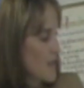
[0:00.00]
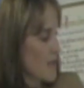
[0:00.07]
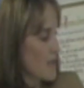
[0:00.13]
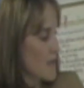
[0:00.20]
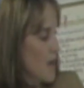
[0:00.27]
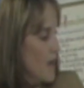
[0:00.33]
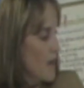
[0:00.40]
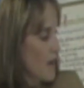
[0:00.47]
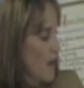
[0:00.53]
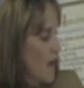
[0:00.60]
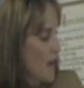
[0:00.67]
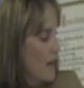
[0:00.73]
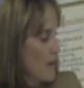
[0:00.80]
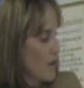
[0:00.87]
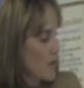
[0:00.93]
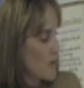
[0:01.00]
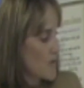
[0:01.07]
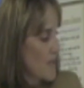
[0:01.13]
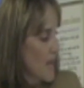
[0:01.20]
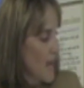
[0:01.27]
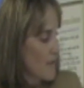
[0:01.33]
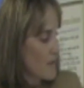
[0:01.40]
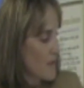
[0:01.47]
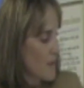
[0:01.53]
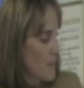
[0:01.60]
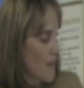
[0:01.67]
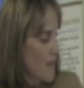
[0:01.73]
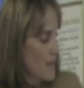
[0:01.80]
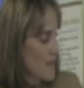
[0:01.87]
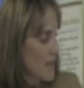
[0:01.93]
the dotted line and goes down to the
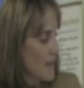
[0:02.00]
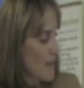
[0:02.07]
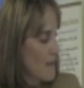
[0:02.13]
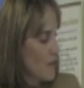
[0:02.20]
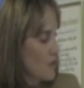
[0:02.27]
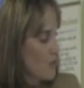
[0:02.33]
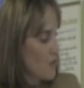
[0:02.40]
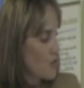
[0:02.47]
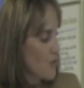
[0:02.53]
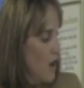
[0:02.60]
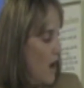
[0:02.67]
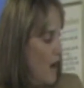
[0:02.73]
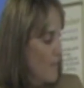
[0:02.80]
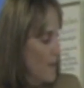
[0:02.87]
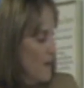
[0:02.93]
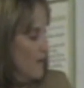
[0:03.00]
baseline, and then you drop